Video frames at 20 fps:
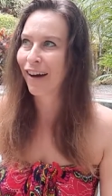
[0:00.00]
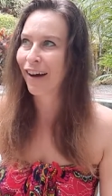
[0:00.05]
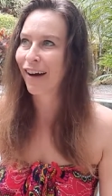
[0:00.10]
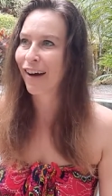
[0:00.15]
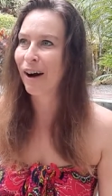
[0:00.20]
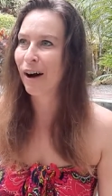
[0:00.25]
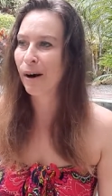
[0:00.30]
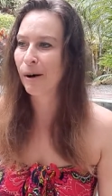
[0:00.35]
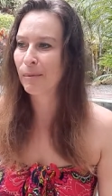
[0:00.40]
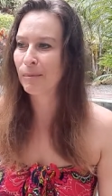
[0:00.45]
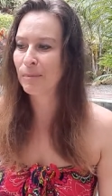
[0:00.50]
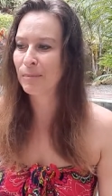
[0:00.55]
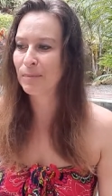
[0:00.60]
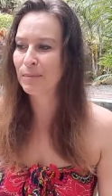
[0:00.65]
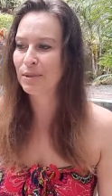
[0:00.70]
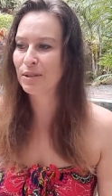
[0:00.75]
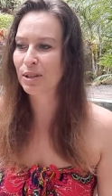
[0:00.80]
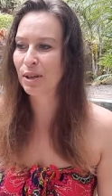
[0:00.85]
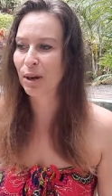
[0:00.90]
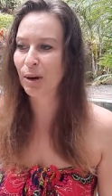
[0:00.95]

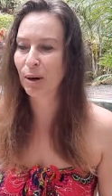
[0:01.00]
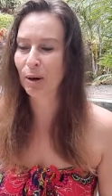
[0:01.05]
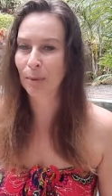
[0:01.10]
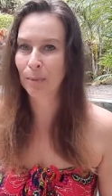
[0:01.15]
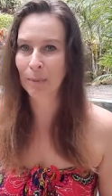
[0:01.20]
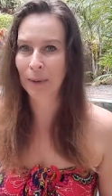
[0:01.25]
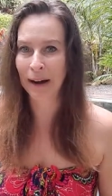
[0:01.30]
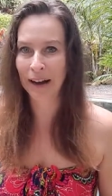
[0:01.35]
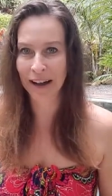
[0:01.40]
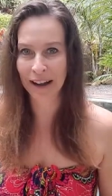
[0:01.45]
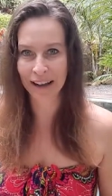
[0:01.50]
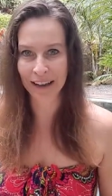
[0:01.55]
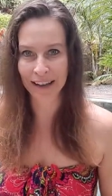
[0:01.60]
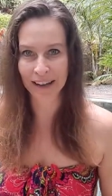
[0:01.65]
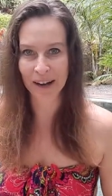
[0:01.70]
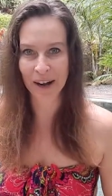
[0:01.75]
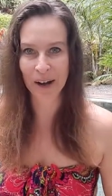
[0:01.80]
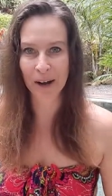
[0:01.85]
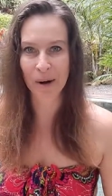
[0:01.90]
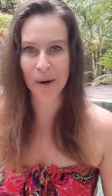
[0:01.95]
Um, so my
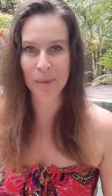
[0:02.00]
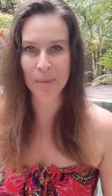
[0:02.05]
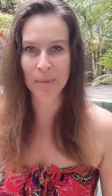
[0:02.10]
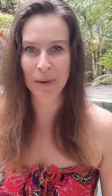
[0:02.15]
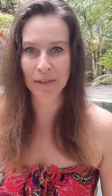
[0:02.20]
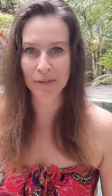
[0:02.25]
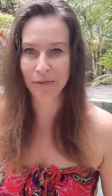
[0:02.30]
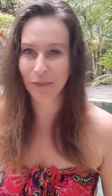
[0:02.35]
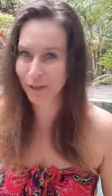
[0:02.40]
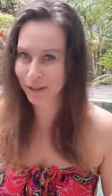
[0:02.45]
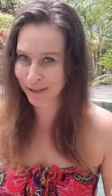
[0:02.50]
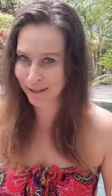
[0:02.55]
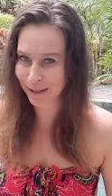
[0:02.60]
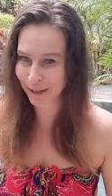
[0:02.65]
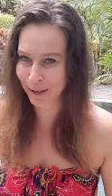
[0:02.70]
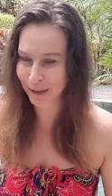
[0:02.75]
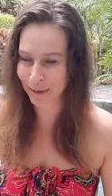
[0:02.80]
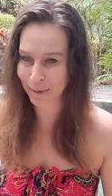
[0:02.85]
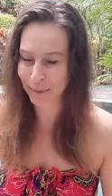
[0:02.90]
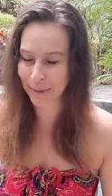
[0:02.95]
um, my first
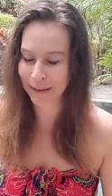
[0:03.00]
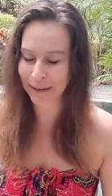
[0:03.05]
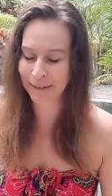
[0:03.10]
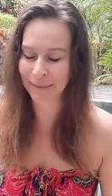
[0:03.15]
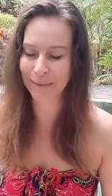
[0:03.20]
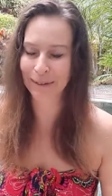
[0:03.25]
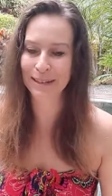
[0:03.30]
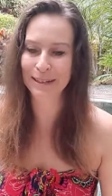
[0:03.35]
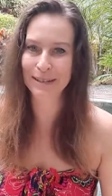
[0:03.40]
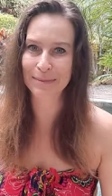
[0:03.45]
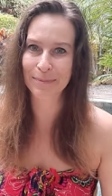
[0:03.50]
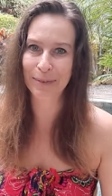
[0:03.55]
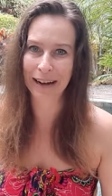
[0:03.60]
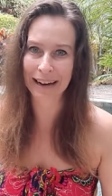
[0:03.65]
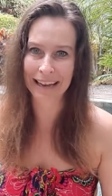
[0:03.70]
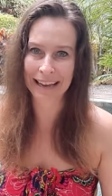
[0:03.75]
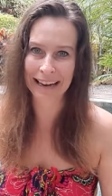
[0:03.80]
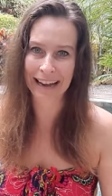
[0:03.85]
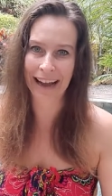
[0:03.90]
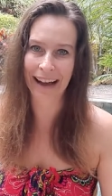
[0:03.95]
little win was
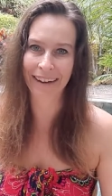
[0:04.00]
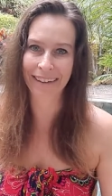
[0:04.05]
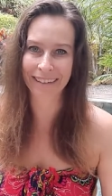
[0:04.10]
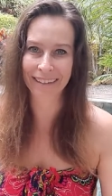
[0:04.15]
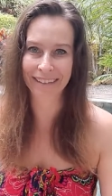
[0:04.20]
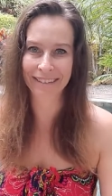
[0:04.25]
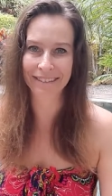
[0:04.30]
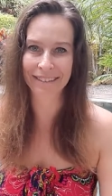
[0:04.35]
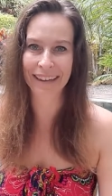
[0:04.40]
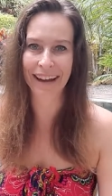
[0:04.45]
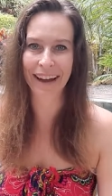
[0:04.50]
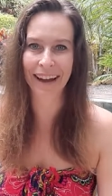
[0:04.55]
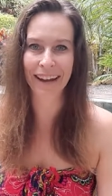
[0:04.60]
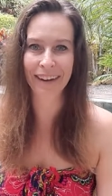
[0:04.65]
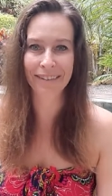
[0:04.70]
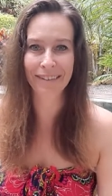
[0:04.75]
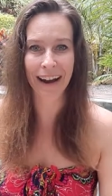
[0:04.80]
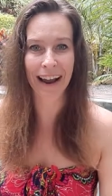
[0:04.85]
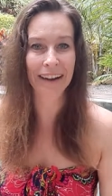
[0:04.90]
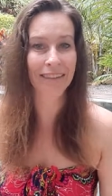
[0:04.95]
breaking out of
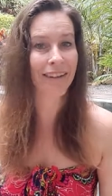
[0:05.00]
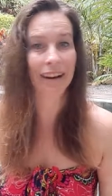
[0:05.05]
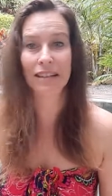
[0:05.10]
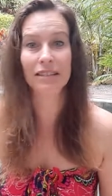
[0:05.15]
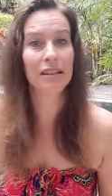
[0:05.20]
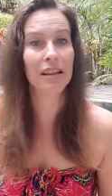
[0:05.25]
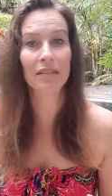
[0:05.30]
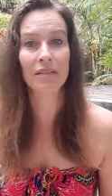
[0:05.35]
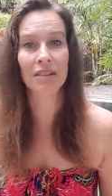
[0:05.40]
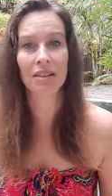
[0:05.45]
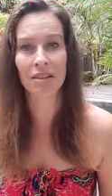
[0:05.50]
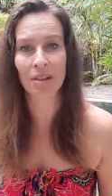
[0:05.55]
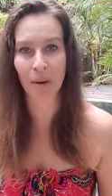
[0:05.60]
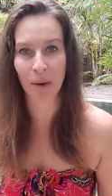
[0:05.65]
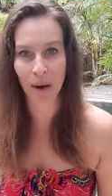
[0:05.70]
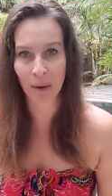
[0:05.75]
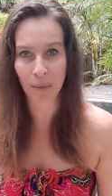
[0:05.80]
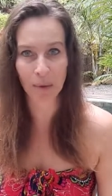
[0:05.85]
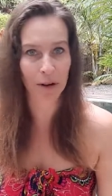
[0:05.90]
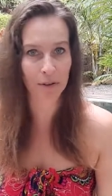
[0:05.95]
that rat race, even though
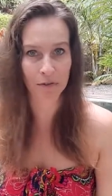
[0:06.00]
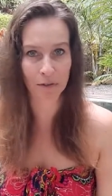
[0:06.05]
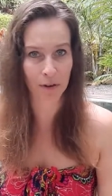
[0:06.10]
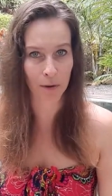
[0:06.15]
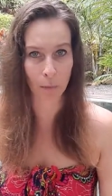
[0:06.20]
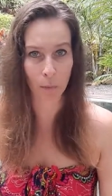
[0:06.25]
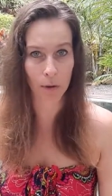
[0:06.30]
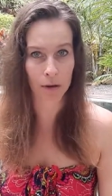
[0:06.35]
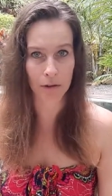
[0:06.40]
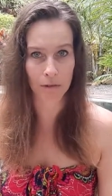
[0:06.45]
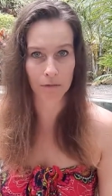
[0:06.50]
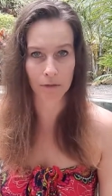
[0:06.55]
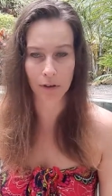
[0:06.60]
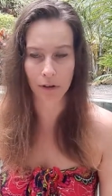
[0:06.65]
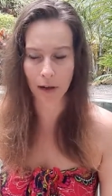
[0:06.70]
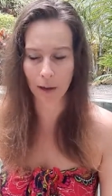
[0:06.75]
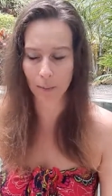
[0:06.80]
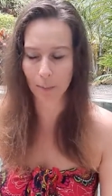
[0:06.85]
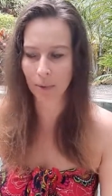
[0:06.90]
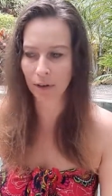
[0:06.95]
I worked for a wonderful
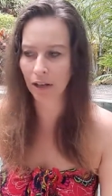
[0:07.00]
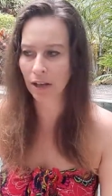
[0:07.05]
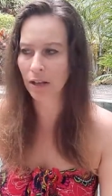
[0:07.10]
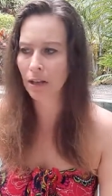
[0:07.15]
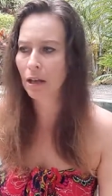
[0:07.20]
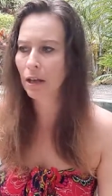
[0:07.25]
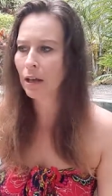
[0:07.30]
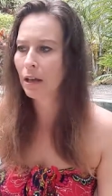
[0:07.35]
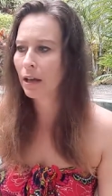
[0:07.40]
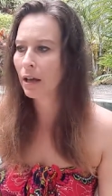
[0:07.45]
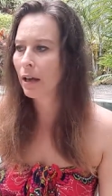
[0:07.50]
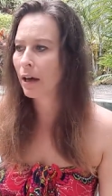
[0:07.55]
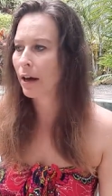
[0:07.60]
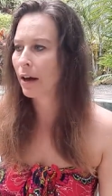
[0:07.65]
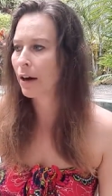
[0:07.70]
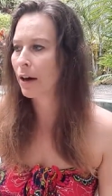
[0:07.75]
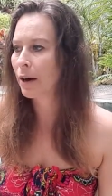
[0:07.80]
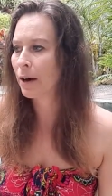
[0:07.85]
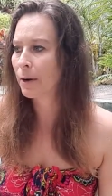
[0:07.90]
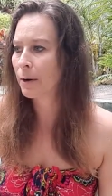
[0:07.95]
company
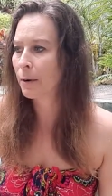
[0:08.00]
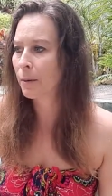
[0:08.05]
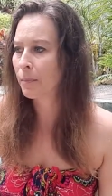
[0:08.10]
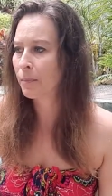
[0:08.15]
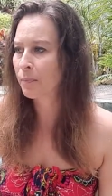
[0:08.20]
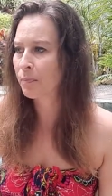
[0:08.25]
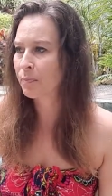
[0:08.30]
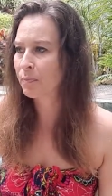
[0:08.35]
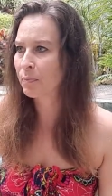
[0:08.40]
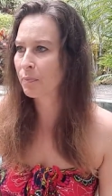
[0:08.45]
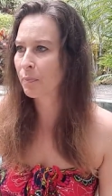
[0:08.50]
um,